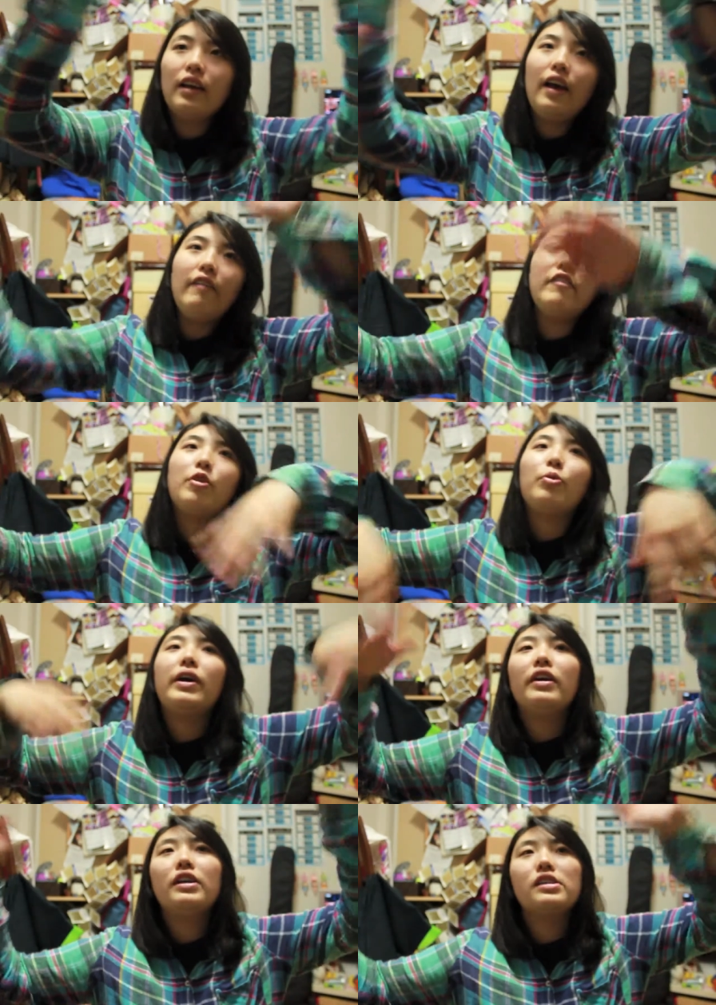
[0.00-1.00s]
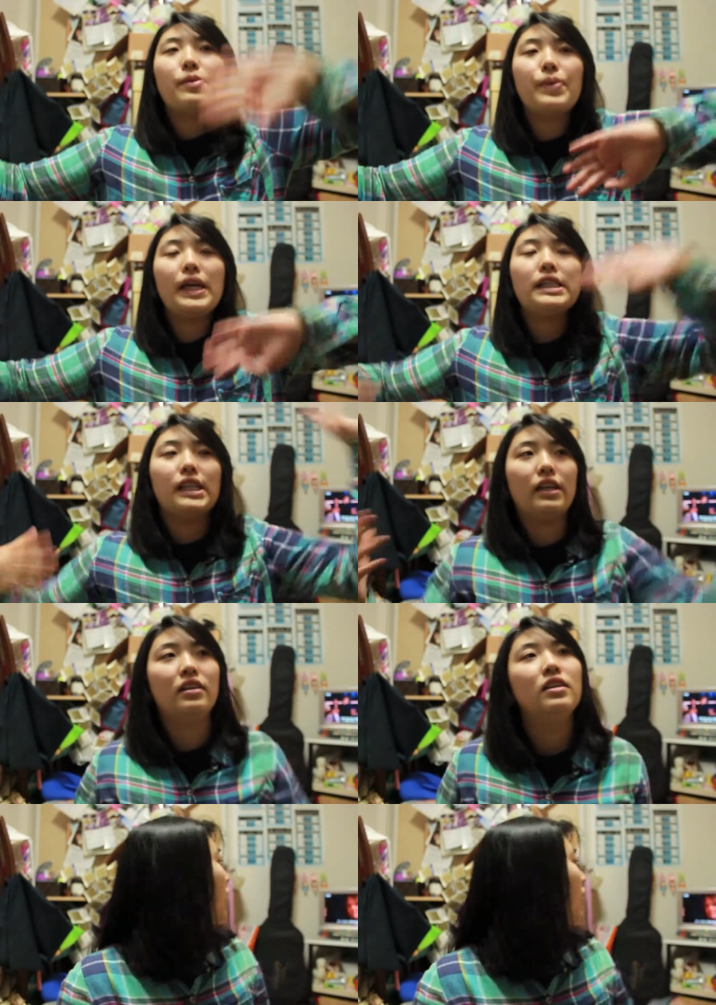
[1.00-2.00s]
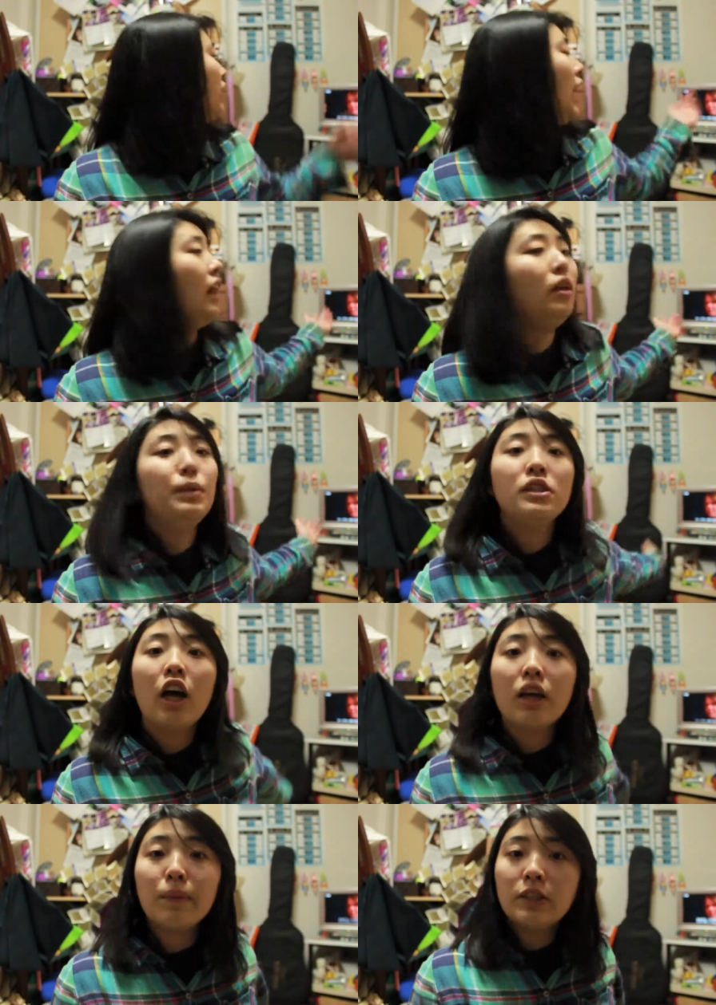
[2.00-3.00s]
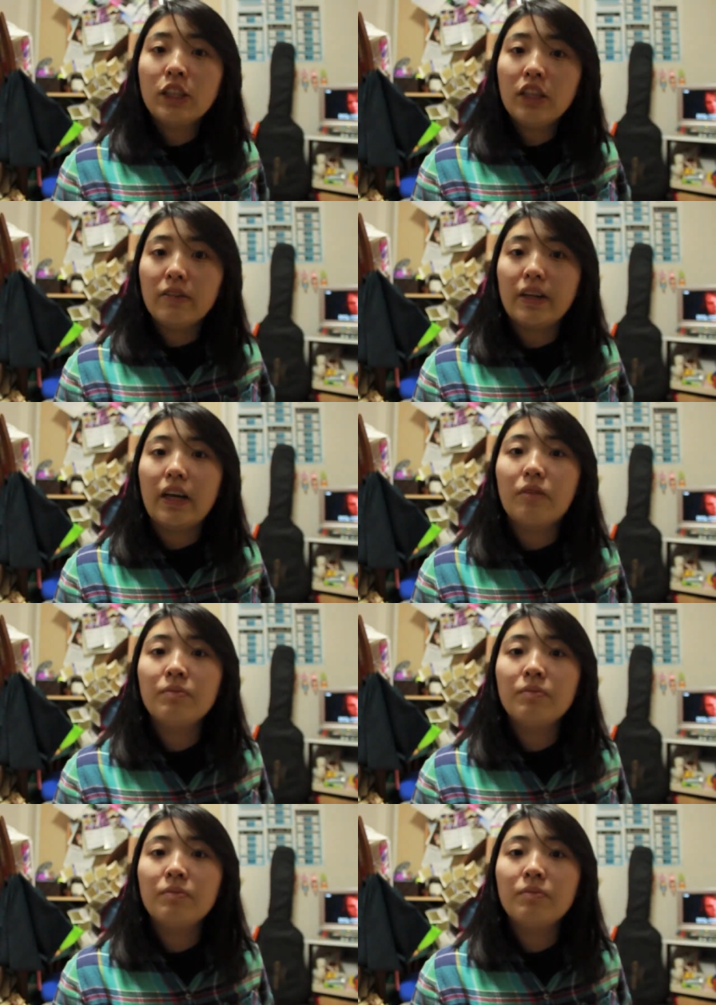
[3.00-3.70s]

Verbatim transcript: everywhere is amazing. And Caleb is talking about Gina right now.